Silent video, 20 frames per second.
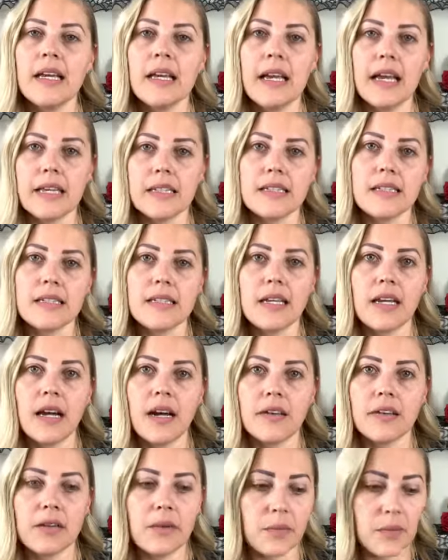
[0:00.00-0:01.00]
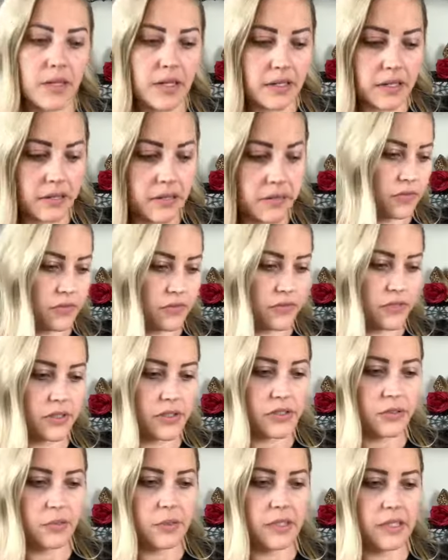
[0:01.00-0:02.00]
and see how they work. The
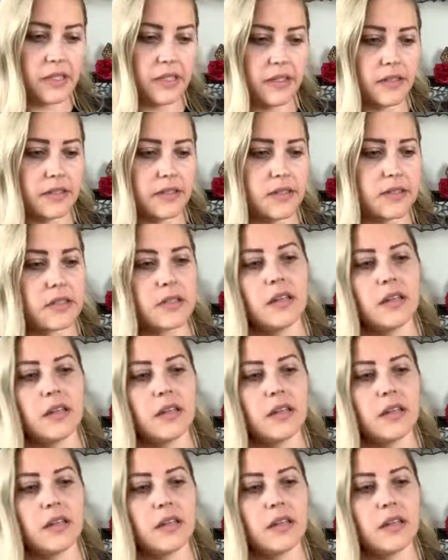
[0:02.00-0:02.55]
first one is